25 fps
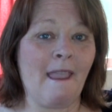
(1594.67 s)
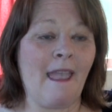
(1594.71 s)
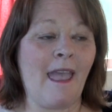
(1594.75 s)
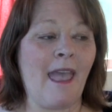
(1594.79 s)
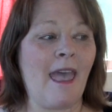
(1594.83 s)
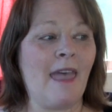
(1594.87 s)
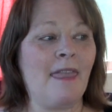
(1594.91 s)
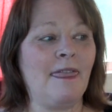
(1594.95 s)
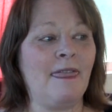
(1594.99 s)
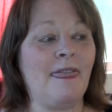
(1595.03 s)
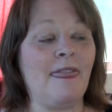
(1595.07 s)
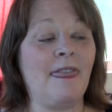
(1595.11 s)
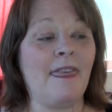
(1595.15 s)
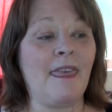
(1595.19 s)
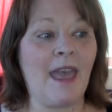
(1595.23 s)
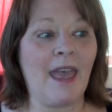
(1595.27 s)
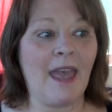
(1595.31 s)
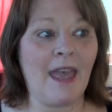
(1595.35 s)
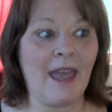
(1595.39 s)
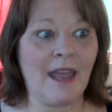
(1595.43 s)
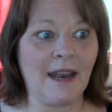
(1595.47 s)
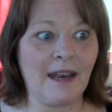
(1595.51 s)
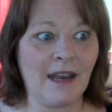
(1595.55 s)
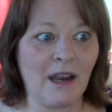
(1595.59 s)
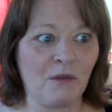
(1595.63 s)
And
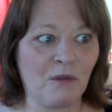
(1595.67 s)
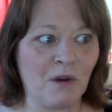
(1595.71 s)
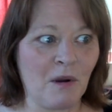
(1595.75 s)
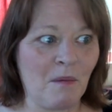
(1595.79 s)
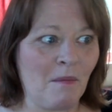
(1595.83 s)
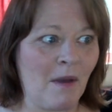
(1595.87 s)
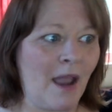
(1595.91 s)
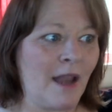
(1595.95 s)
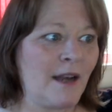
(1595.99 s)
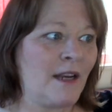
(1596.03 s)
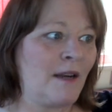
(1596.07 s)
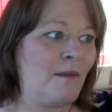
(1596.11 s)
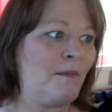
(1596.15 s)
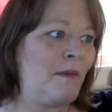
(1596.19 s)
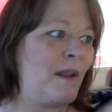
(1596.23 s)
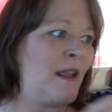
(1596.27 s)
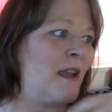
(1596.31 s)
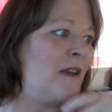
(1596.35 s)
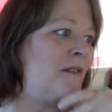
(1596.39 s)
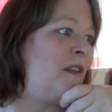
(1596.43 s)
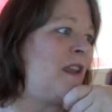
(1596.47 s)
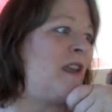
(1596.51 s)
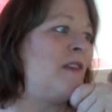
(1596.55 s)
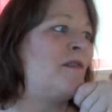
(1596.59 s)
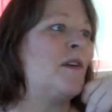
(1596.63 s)
then it reminded me
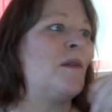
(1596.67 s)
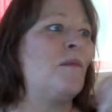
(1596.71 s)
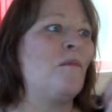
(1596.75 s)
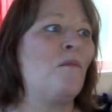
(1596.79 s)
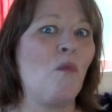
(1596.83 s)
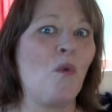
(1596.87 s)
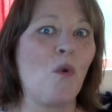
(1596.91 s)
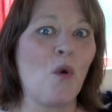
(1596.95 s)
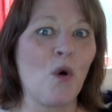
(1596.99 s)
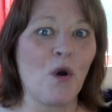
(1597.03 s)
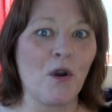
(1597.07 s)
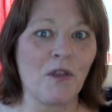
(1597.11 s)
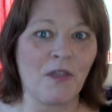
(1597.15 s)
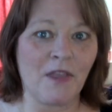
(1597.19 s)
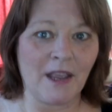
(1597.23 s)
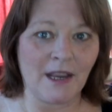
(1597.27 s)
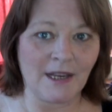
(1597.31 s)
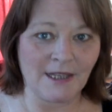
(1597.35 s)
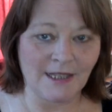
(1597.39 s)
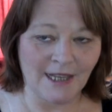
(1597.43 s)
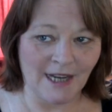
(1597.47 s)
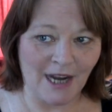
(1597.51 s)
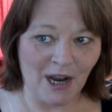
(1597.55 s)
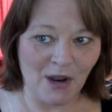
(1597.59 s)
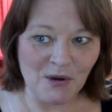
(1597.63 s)
of even more
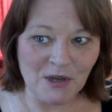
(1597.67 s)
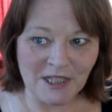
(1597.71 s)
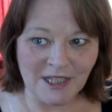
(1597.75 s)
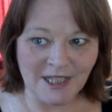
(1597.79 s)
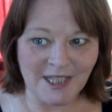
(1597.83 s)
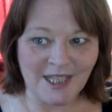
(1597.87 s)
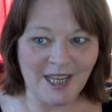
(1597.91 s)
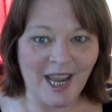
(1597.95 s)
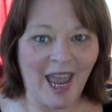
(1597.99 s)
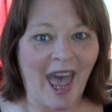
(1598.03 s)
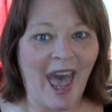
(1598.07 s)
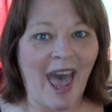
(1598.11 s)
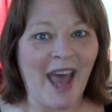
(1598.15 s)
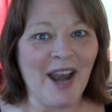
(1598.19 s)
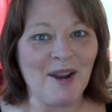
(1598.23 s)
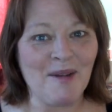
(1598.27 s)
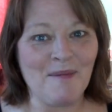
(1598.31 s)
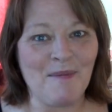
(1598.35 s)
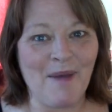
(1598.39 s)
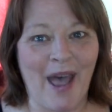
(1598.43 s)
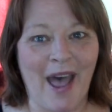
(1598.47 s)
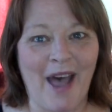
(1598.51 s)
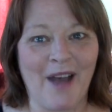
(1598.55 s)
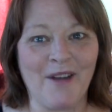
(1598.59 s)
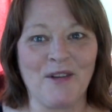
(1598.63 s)
things that I was sad
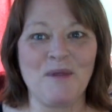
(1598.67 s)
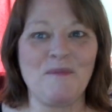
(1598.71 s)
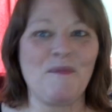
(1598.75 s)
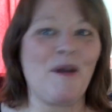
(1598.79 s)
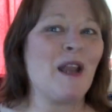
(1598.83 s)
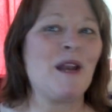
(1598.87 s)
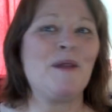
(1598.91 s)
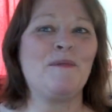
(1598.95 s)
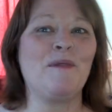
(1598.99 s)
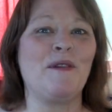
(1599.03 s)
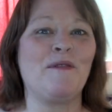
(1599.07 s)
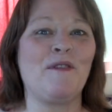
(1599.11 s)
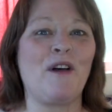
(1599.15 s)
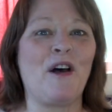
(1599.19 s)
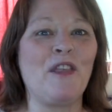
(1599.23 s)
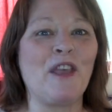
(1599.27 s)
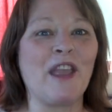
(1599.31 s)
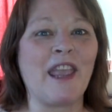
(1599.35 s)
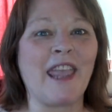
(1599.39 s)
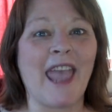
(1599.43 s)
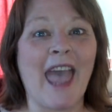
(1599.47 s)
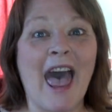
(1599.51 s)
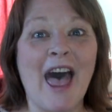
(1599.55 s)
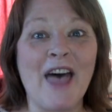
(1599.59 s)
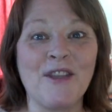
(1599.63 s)
about. Reminded me of all the
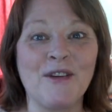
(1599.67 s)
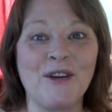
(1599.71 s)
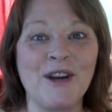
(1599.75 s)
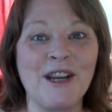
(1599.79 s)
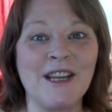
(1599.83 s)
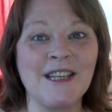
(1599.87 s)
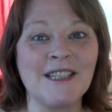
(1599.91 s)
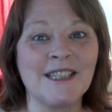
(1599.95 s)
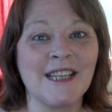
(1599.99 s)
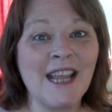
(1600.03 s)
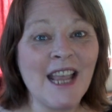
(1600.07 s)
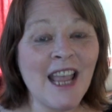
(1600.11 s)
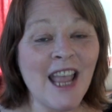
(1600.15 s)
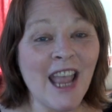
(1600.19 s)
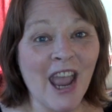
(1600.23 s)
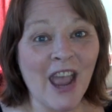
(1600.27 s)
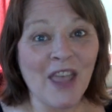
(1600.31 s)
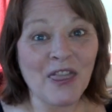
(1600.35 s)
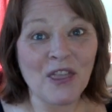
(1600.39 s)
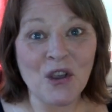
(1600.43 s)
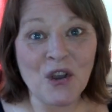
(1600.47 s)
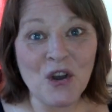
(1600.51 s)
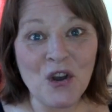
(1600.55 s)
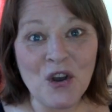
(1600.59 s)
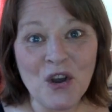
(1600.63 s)
gatherings
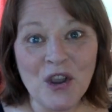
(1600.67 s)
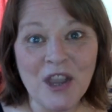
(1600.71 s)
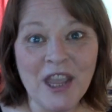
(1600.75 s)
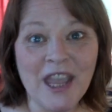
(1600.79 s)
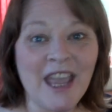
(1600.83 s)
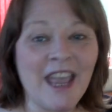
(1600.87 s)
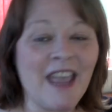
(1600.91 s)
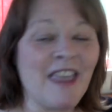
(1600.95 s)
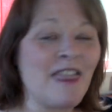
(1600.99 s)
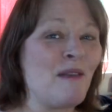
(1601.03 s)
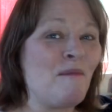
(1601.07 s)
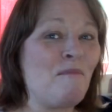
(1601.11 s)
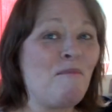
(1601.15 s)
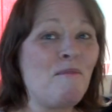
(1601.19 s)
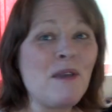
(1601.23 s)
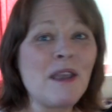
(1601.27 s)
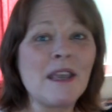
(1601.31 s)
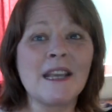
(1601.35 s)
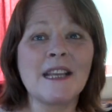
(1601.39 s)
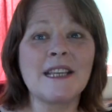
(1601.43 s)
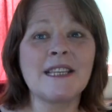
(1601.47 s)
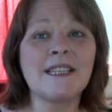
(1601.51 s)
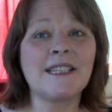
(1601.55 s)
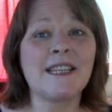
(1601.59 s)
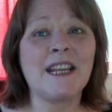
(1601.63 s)
and the cooking and the
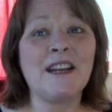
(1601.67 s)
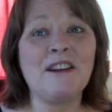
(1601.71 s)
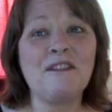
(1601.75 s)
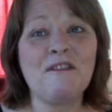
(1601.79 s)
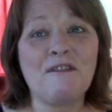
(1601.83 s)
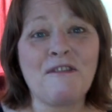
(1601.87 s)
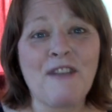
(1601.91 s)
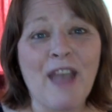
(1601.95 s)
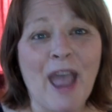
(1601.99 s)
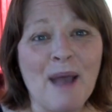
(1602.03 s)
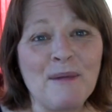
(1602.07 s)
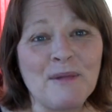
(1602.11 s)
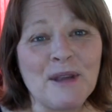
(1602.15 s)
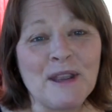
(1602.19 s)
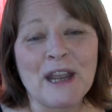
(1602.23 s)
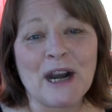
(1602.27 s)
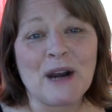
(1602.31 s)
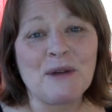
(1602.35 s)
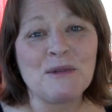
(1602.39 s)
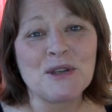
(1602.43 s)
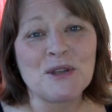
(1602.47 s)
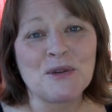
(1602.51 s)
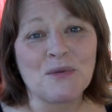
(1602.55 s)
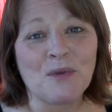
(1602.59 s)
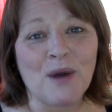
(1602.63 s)
big extended family that
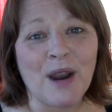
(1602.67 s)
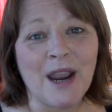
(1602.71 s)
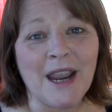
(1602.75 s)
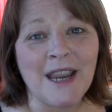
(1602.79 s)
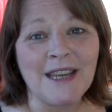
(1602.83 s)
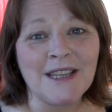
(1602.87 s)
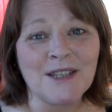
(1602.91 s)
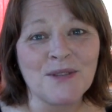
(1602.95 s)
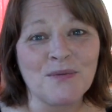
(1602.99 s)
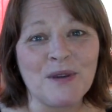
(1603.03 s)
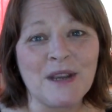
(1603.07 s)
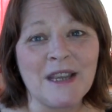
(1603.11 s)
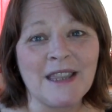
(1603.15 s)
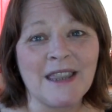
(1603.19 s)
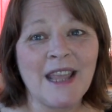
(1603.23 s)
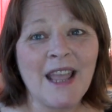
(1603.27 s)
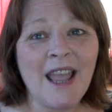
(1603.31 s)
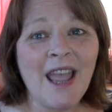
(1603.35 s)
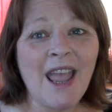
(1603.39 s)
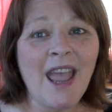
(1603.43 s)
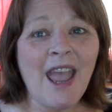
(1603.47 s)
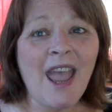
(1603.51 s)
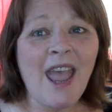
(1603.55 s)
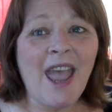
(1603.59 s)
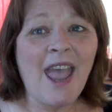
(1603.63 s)
I was raised with,
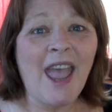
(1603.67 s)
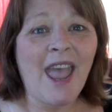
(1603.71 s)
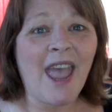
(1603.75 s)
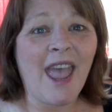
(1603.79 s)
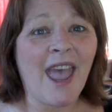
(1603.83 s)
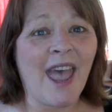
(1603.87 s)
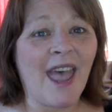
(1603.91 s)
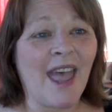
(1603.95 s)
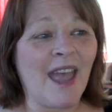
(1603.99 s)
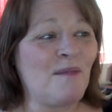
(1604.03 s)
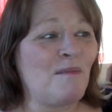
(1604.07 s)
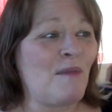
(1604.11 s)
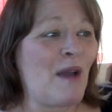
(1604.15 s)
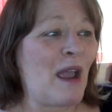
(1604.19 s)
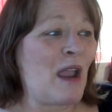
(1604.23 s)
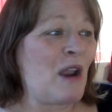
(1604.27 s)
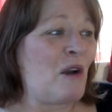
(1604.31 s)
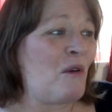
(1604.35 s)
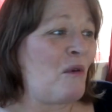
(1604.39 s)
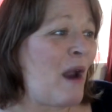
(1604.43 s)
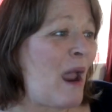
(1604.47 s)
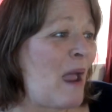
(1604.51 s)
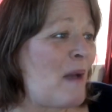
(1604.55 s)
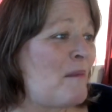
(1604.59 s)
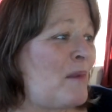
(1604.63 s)
and my
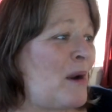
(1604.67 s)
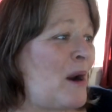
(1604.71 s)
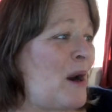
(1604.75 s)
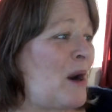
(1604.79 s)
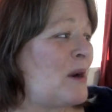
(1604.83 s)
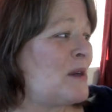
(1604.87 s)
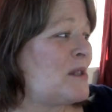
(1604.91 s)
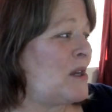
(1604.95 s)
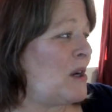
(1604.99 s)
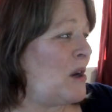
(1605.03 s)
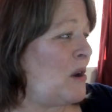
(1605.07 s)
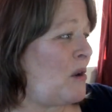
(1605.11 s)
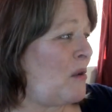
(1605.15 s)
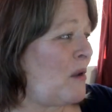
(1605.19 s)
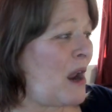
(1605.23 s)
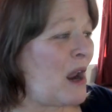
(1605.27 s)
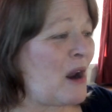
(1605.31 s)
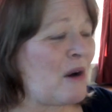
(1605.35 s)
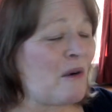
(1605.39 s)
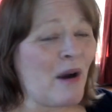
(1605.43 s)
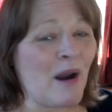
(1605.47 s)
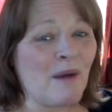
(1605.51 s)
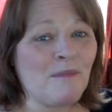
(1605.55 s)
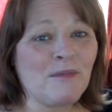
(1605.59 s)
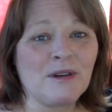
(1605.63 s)
grandparents and great
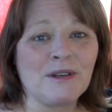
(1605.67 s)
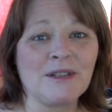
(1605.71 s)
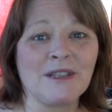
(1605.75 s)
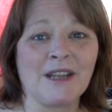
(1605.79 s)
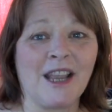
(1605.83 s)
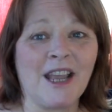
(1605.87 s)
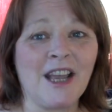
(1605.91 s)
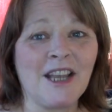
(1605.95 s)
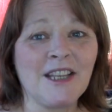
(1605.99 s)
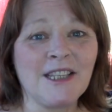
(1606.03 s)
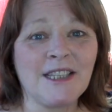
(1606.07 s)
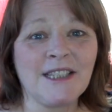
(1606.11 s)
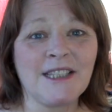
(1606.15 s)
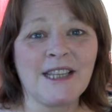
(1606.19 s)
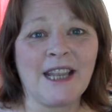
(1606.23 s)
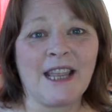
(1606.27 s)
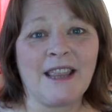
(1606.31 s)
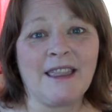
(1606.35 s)
grandparents and cousins.